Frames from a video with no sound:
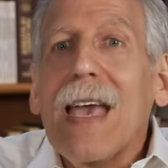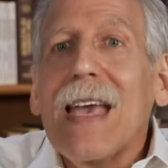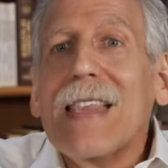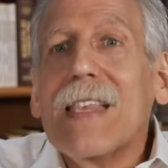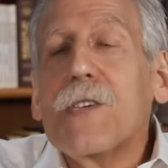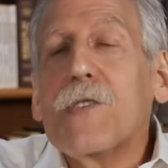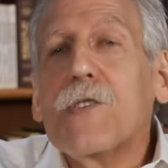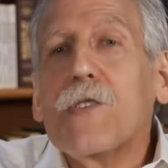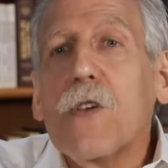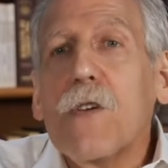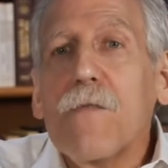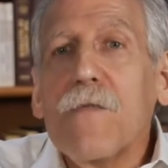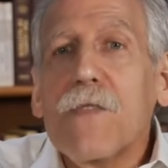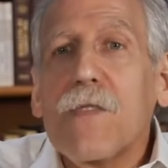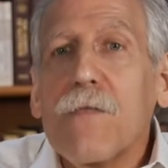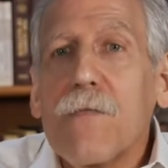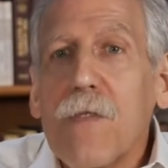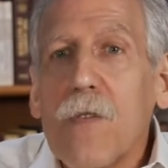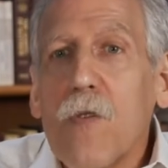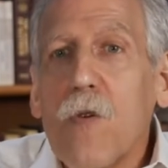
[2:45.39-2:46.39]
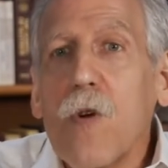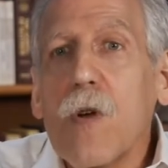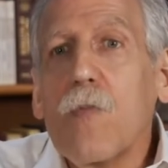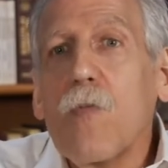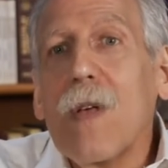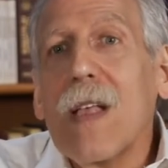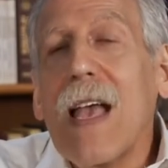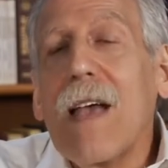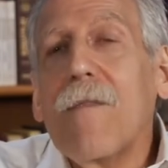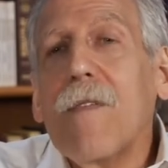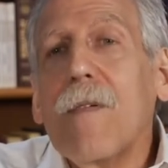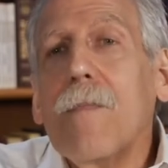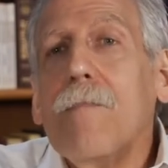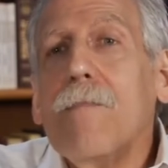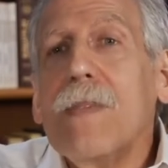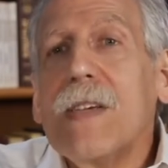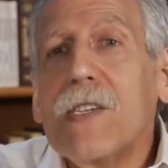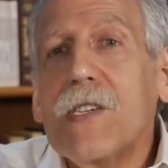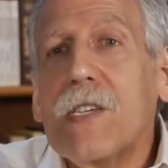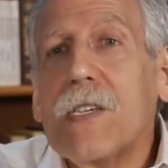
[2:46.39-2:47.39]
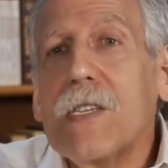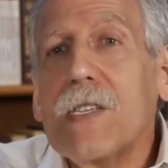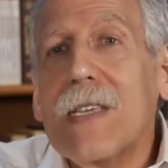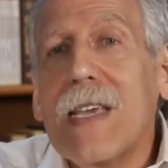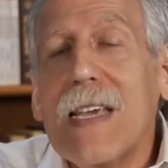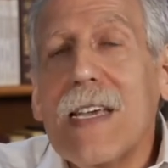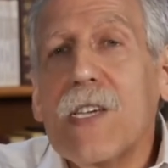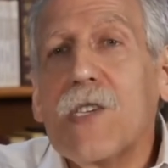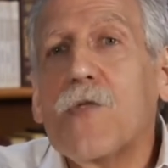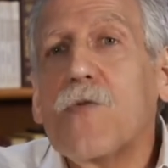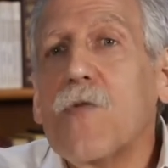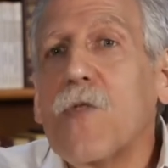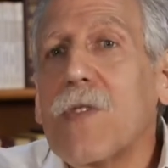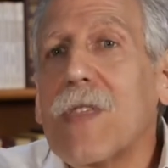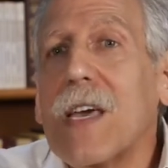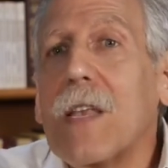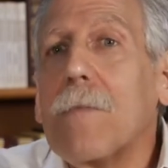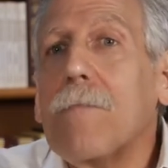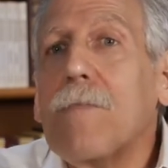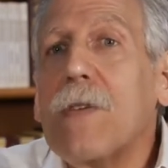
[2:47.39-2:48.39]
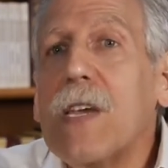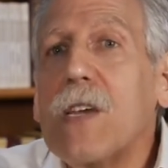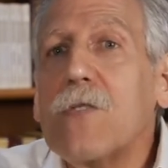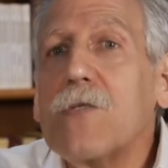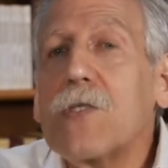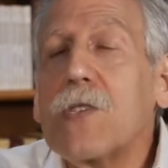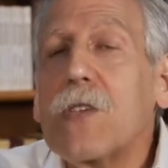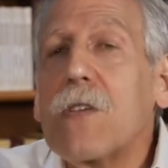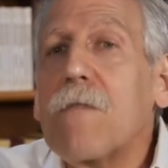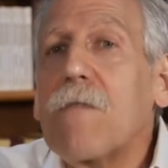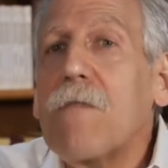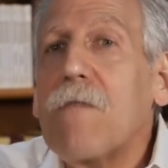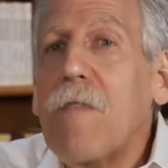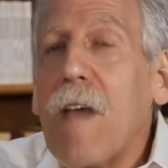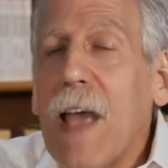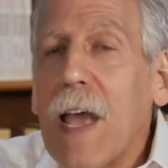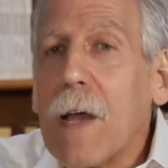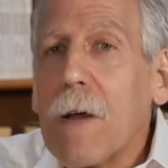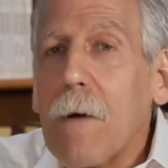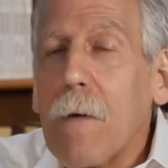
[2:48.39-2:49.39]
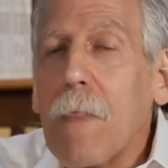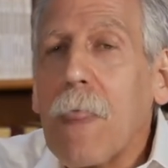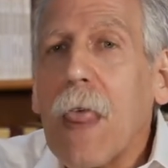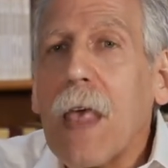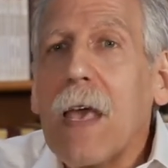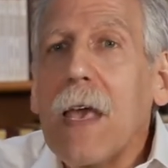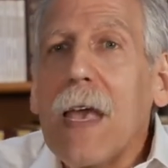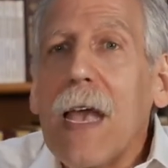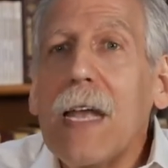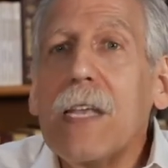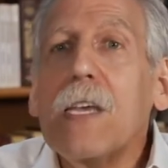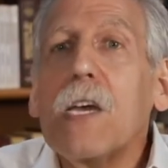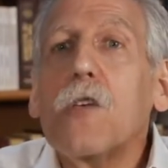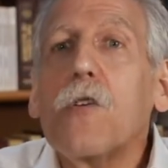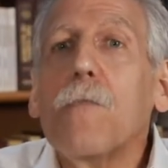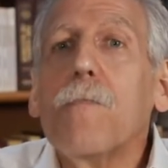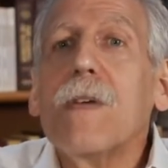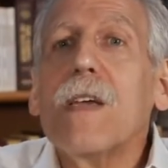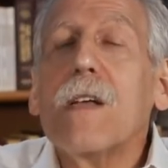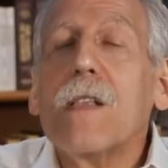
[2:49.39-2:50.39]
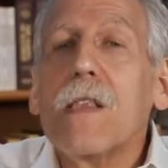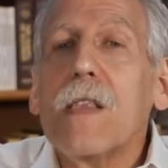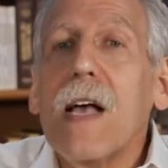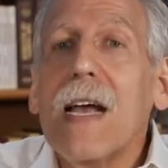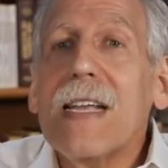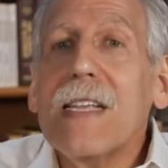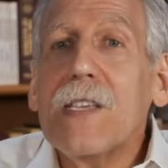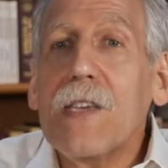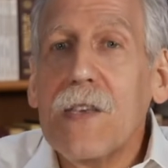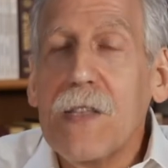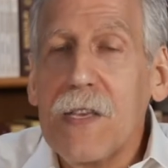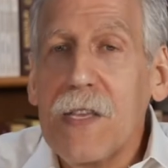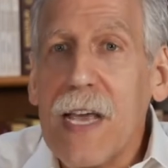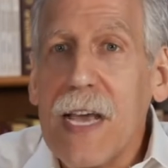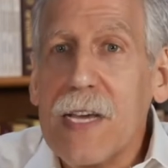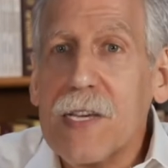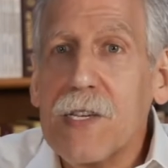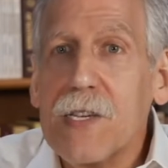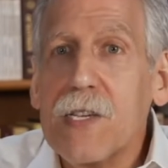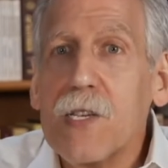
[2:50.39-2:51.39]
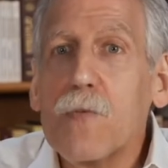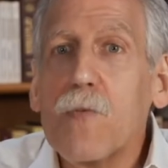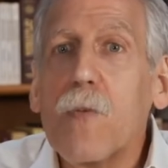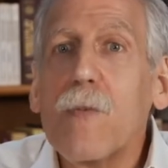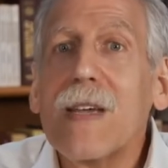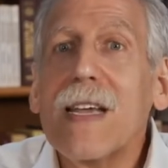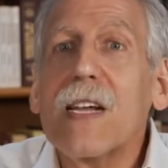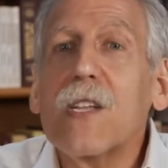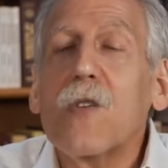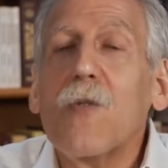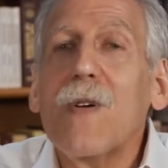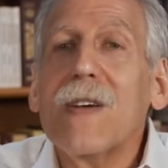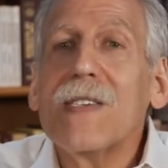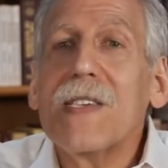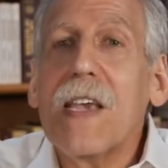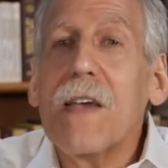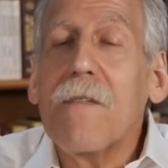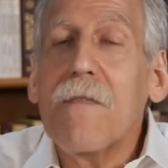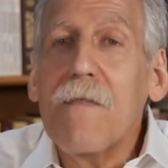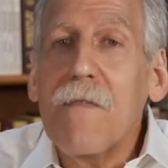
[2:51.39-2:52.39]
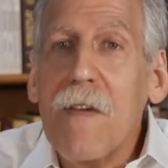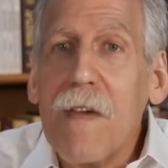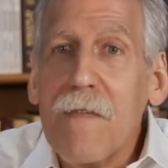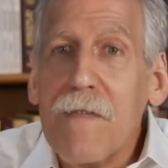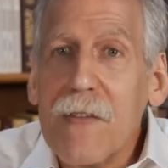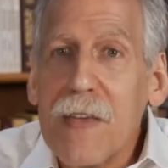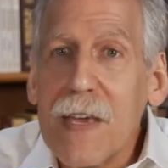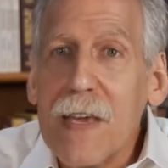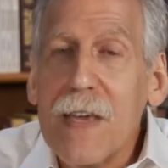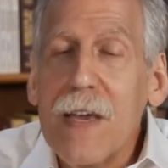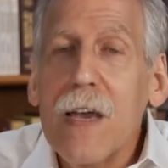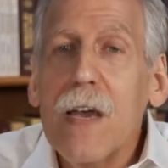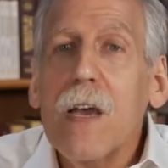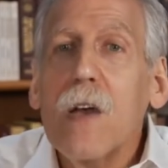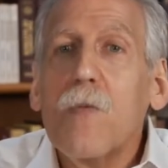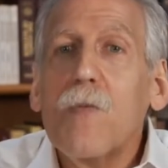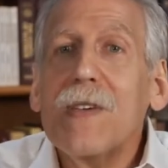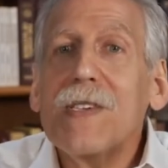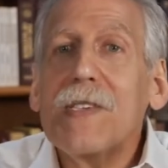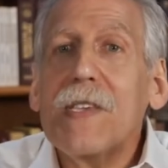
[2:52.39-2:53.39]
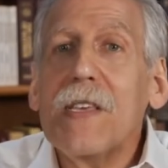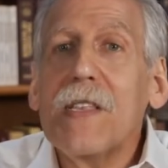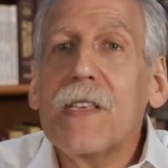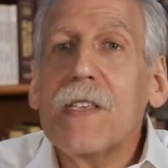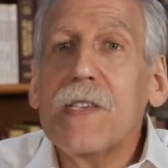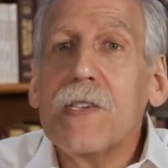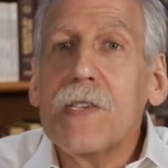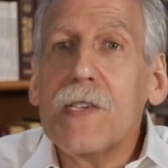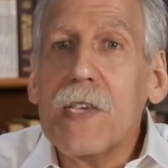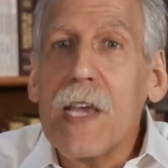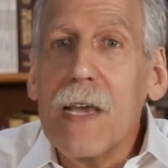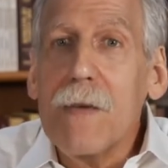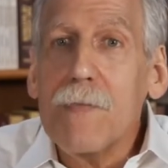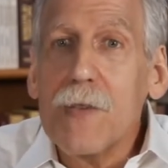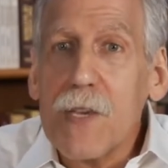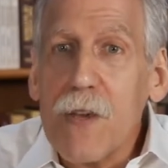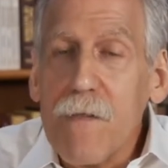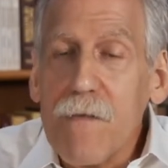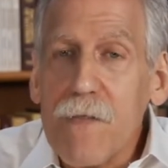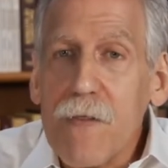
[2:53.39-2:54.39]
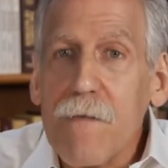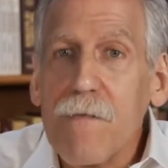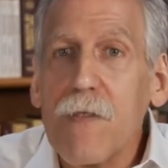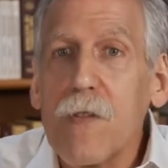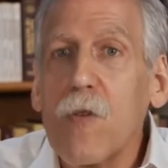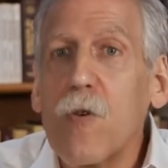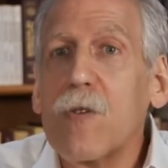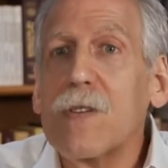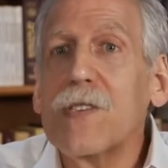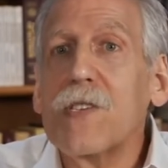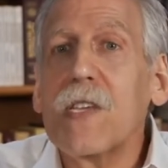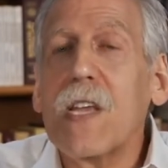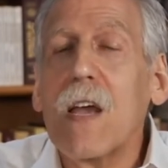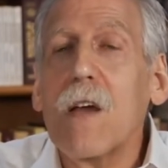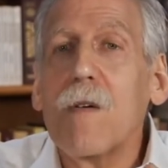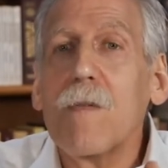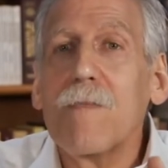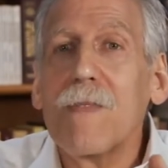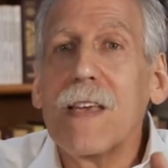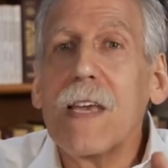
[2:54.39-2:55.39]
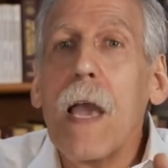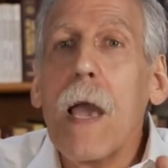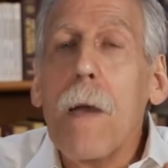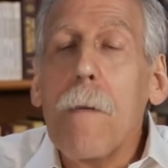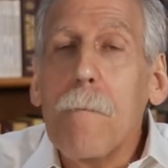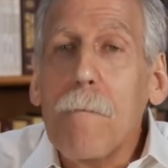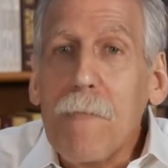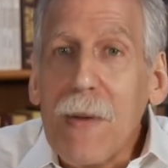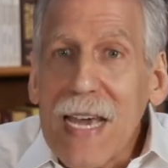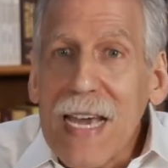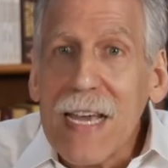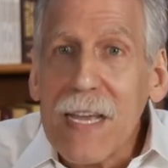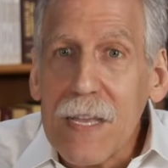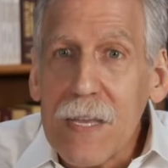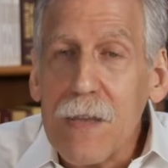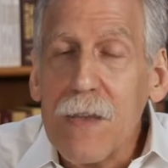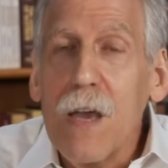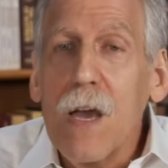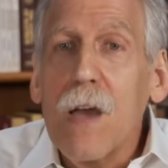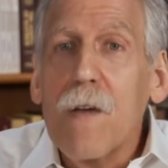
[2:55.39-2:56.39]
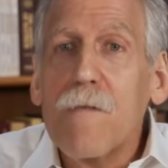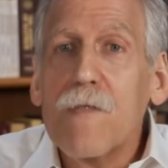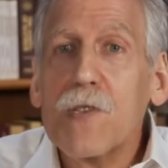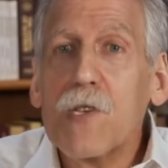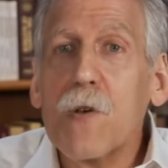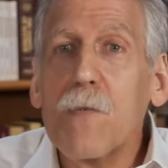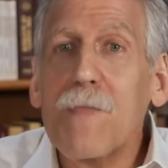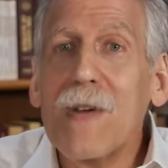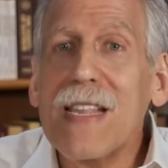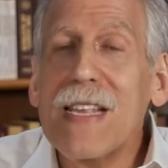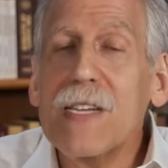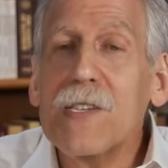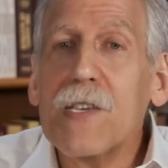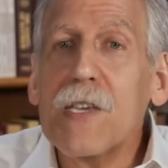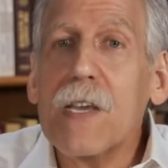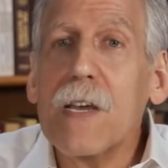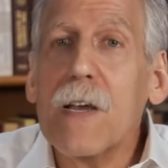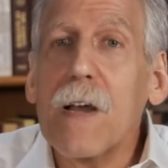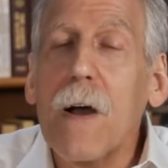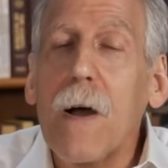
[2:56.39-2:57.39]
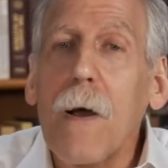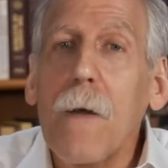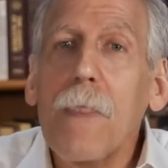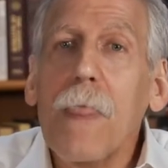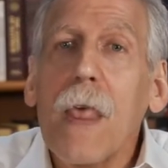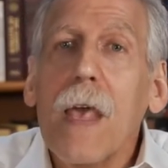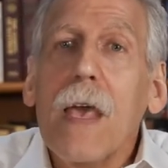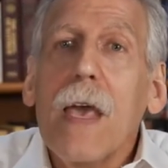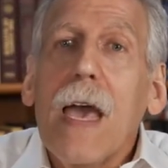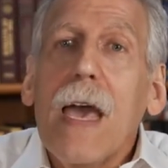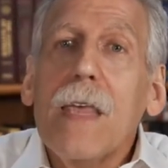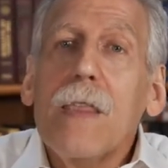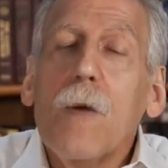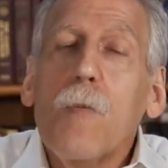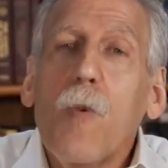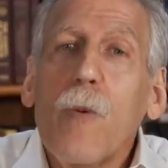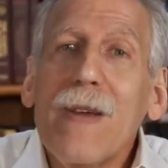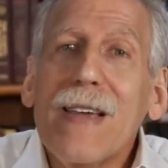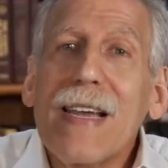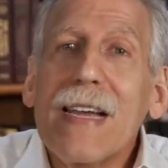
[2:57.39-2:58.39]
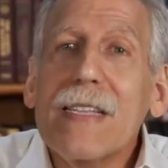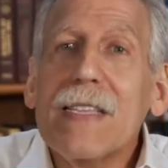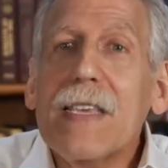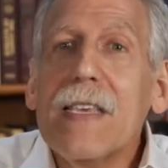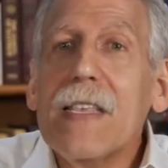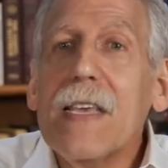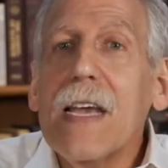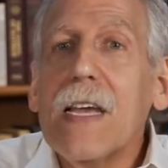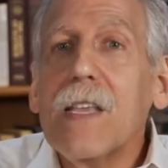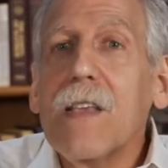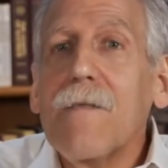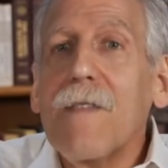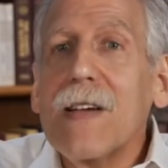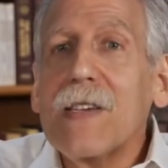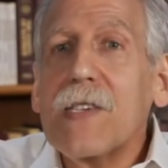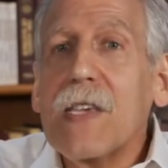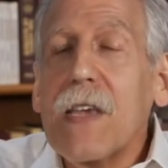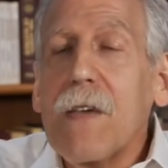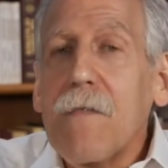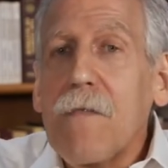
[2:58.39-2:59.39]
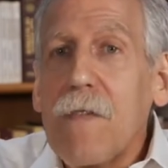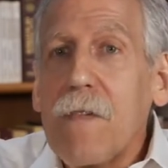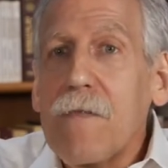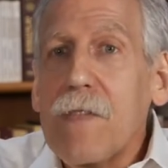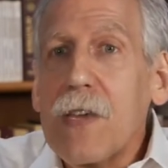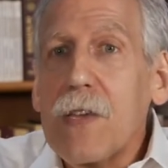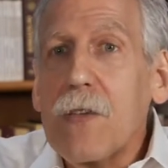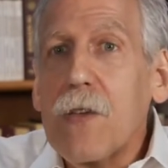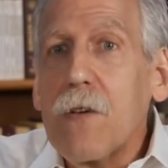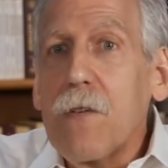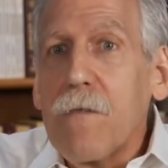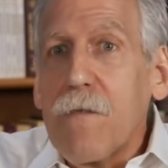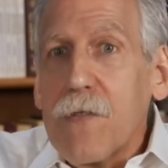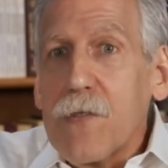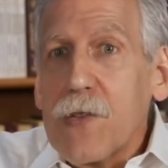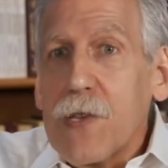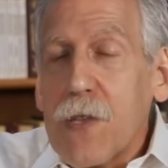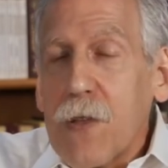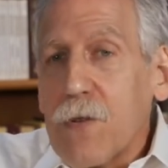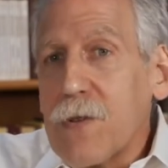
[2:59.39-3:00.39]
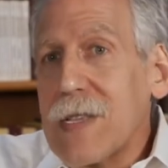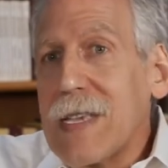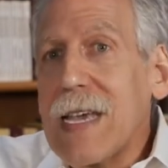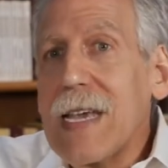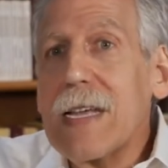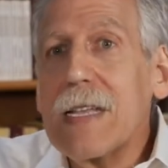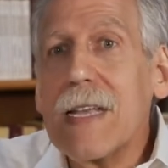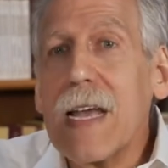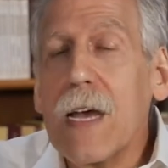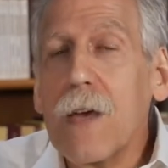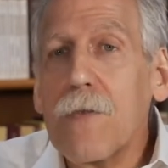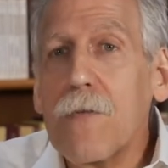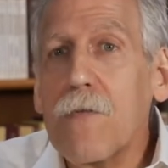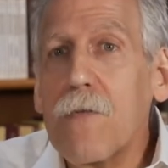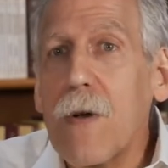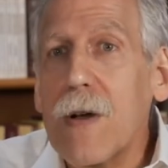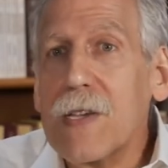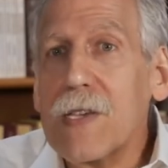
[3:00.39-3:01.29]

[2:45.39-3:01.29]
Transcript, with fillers: This servant of the Lord will have a mission to Israel that appears to fail and yet he'll be a light to the nations. When we get to Isaiah 50, we see that the same servant of the Lord is terribly beaten for his obedience to God. And then when we get to the end of Isaiah 52, verse 13, down through